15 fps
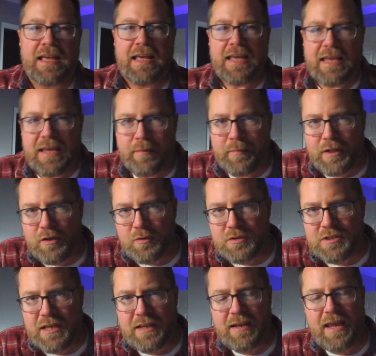him. And you'll
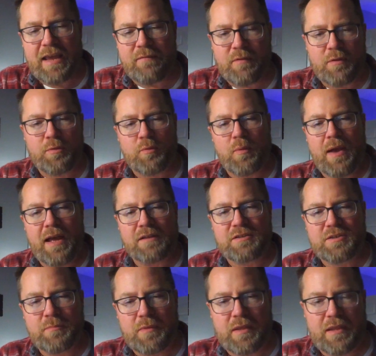see David throughout
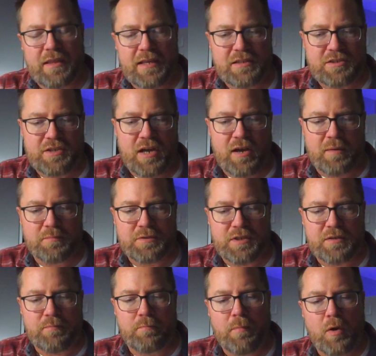some of these Psalms
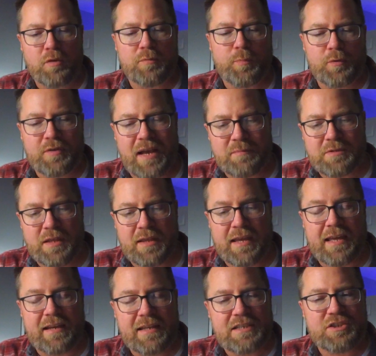multiple times, I think
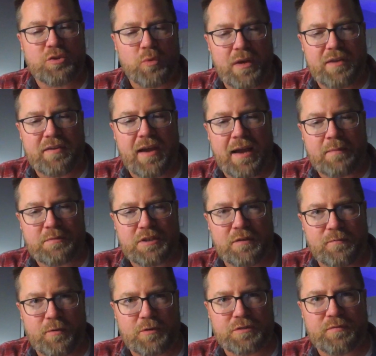at least 3 times in the
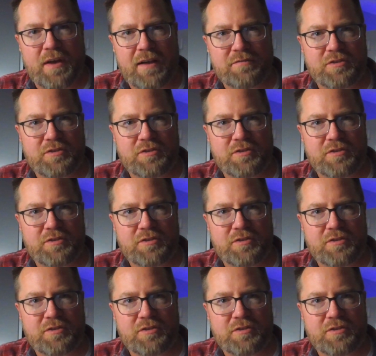first 5